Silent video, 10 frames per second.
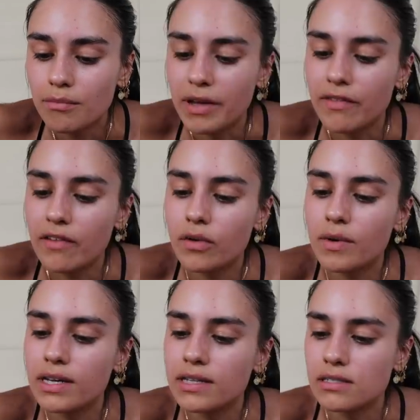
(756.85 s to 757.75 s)
My favorite
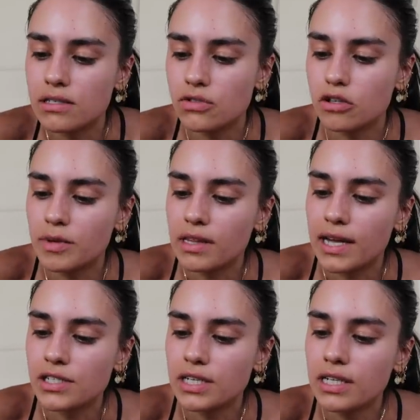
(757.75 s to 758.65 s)
one is the strawberry
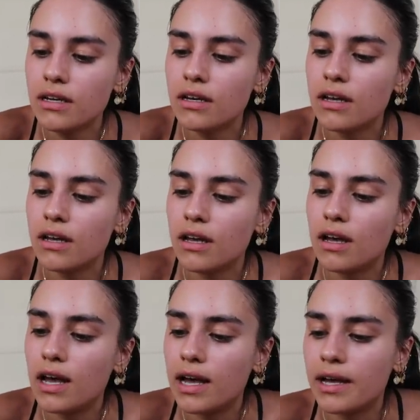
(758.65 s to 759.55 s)
lychee.
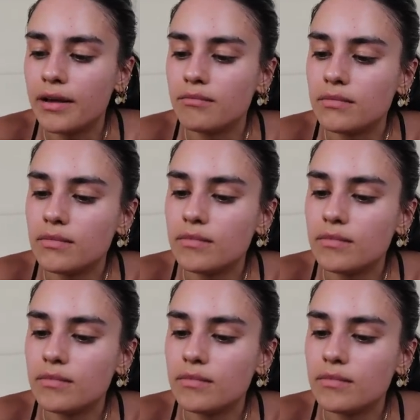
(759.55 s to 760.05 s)
It also